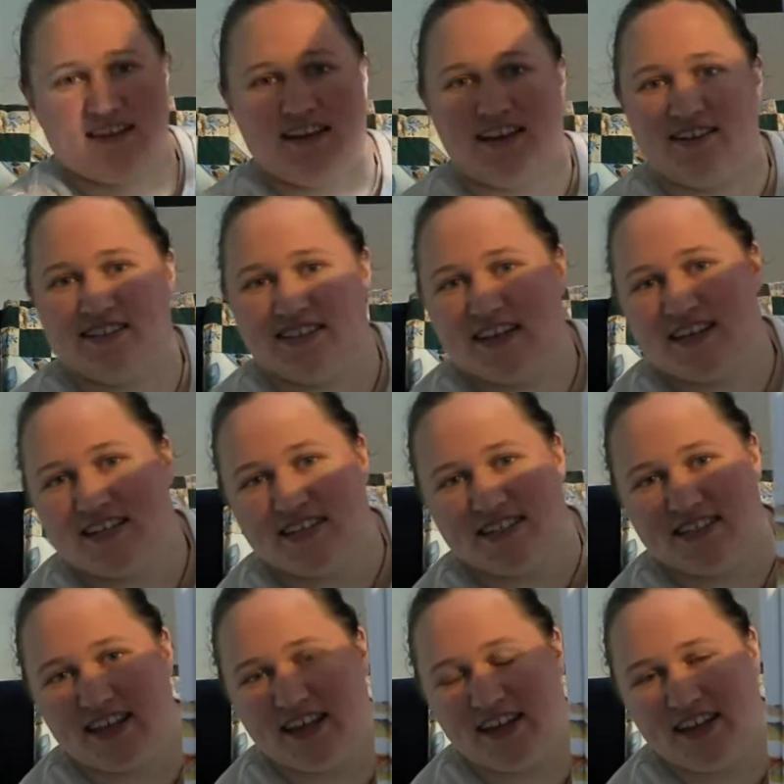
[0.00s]
Can you see she's
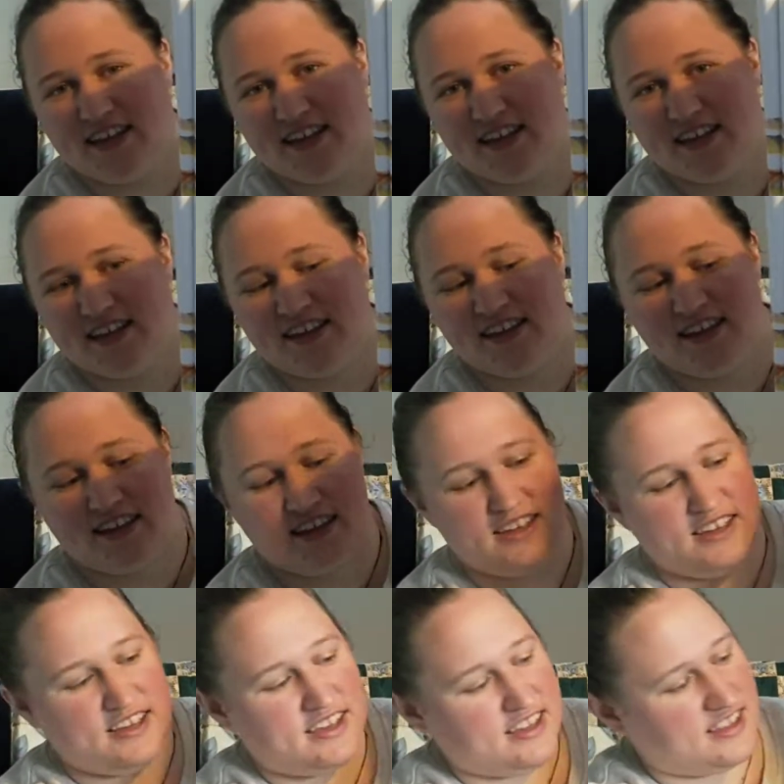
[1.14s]
there?
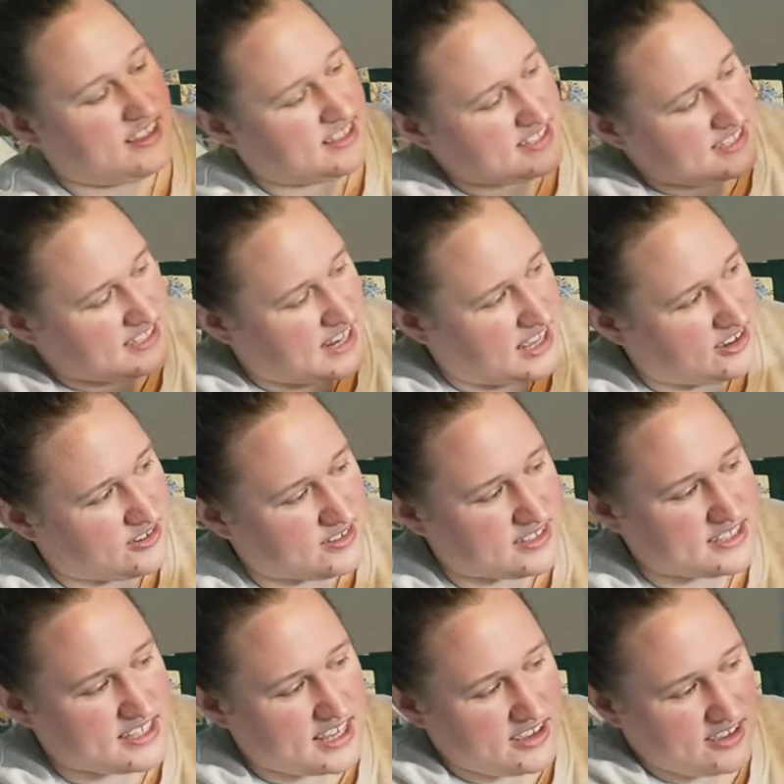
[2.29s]
The snake couldn't
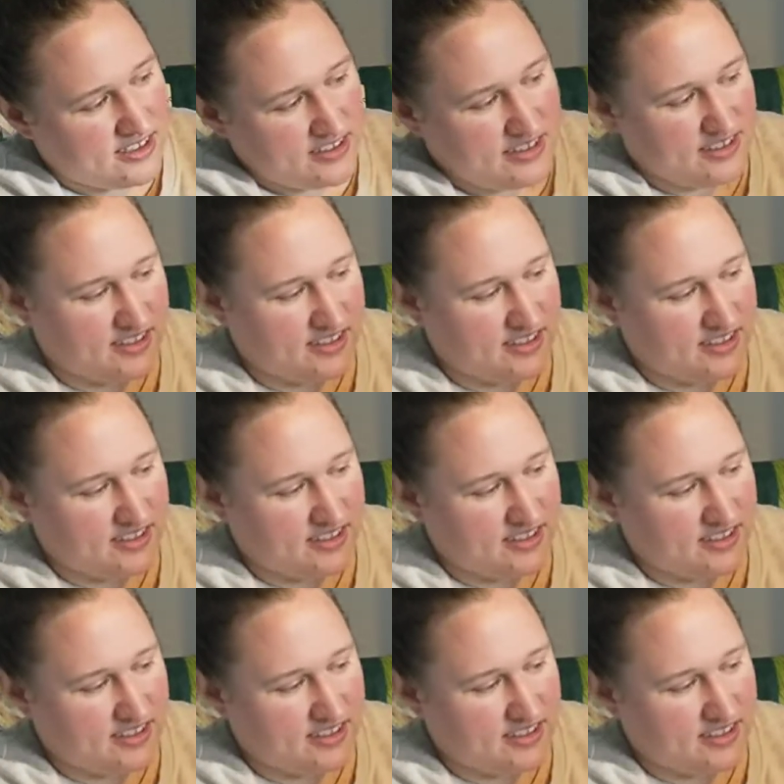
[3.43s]
see her.